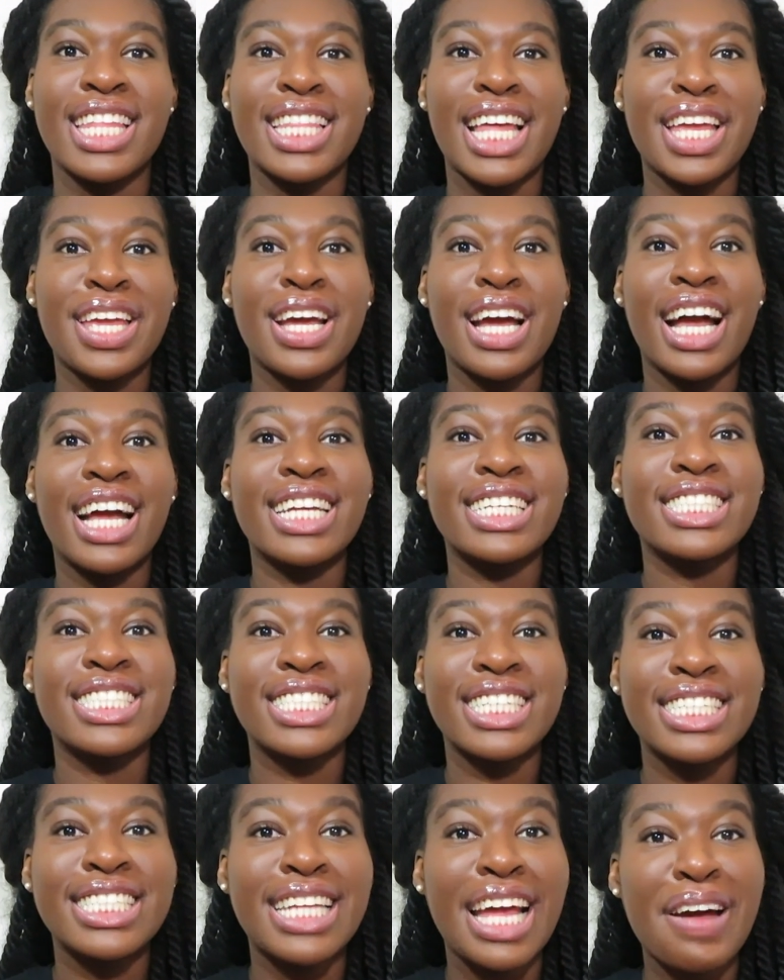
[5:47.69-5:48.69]
that you guys
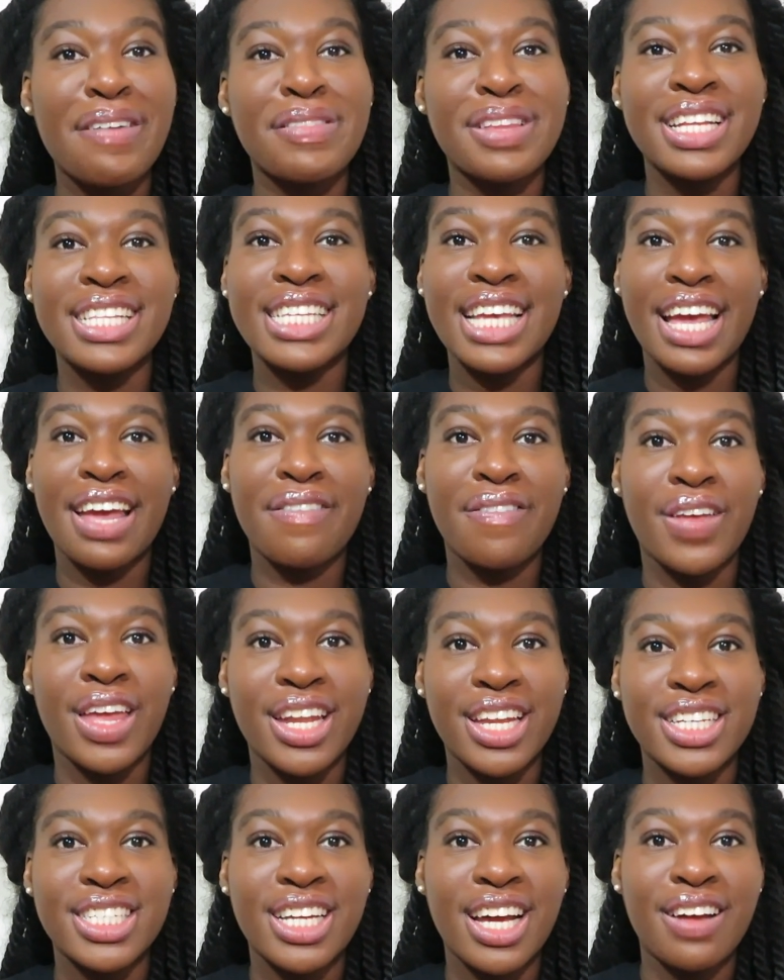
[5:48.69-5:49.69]
should definitely take
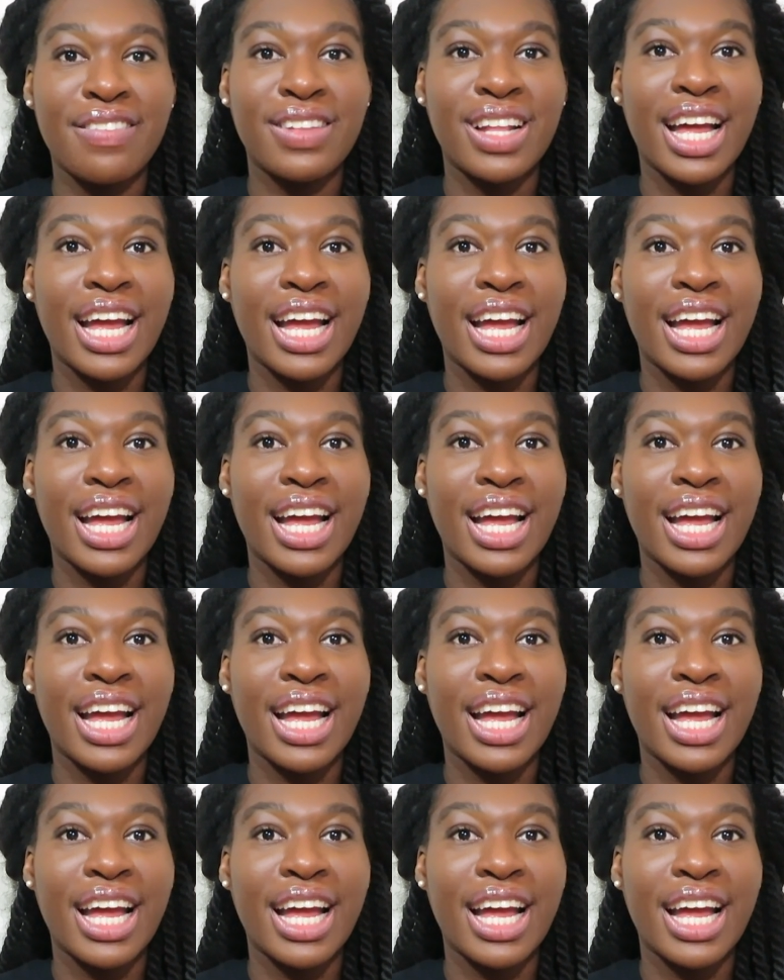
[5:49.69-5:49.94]
advantage of.